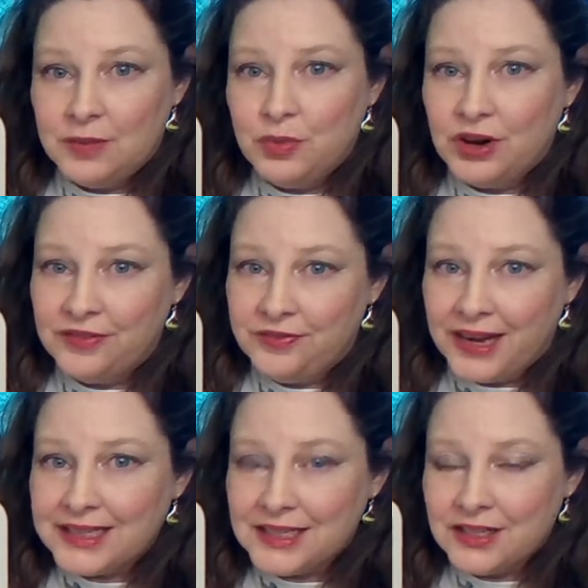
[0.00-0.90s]
more
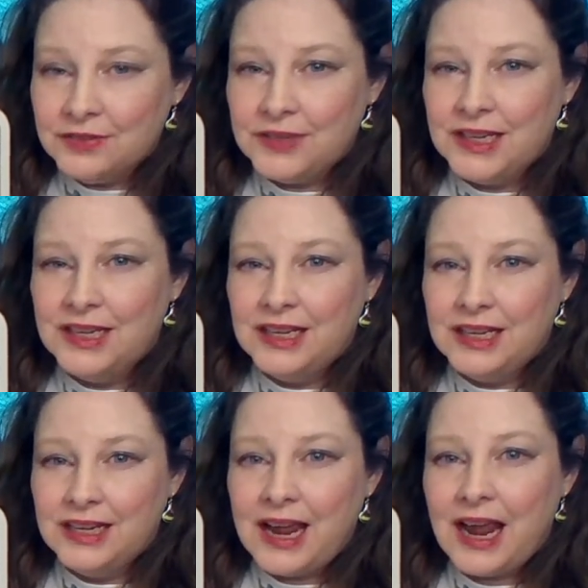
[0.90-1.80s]
effective
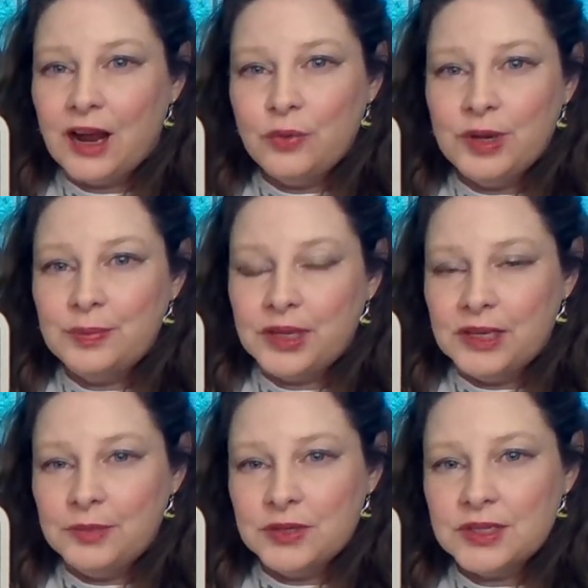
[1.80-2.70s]
in how we play
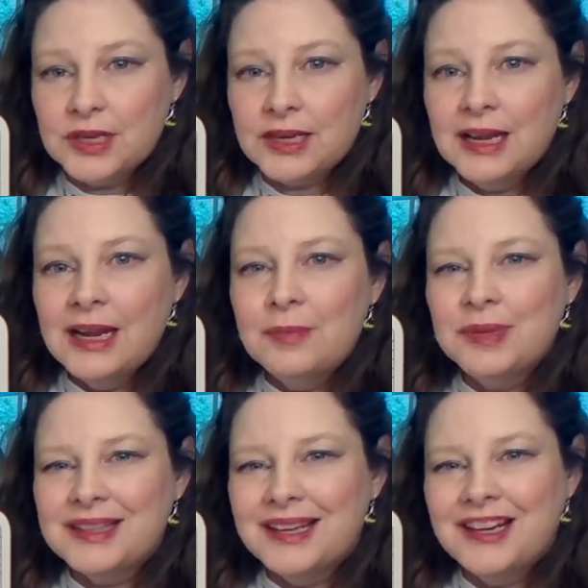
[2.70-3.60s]
music, but
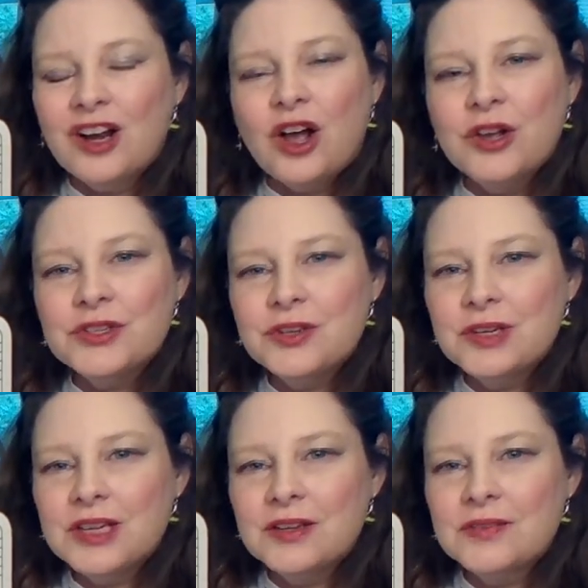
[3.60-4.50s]
then it also
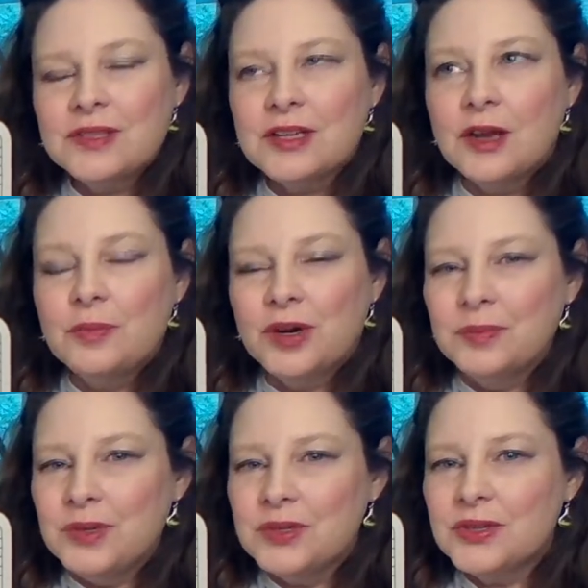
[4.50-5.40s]
gives a more
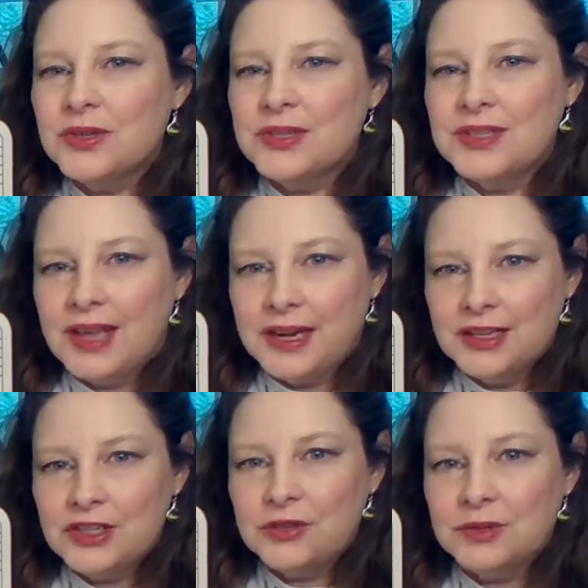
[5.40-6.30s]
musical setting
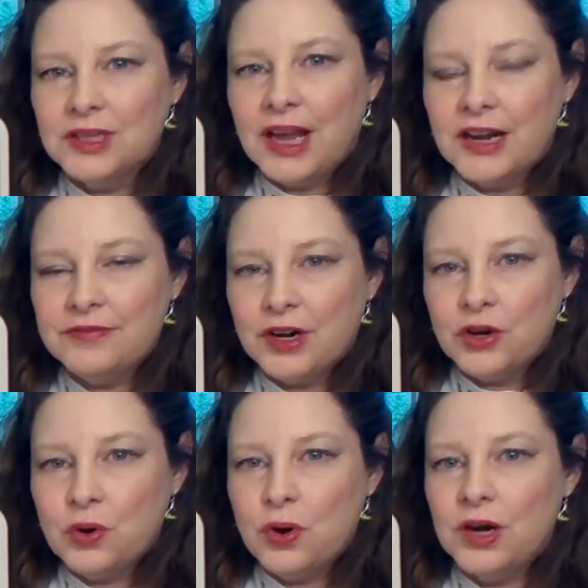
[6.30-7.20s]
to a lot of our
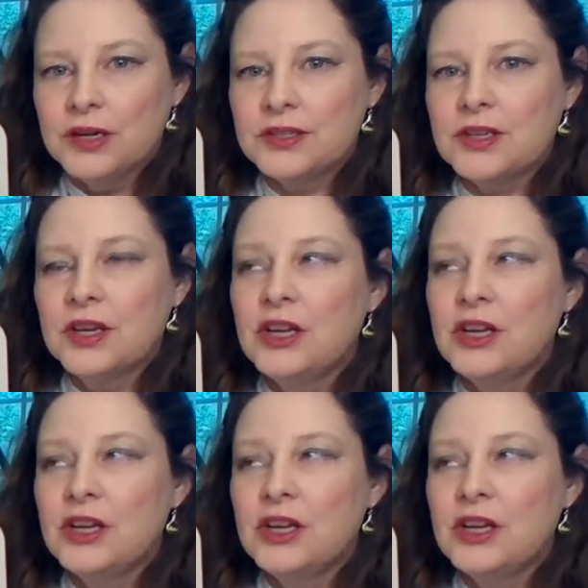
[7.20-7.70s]
chords.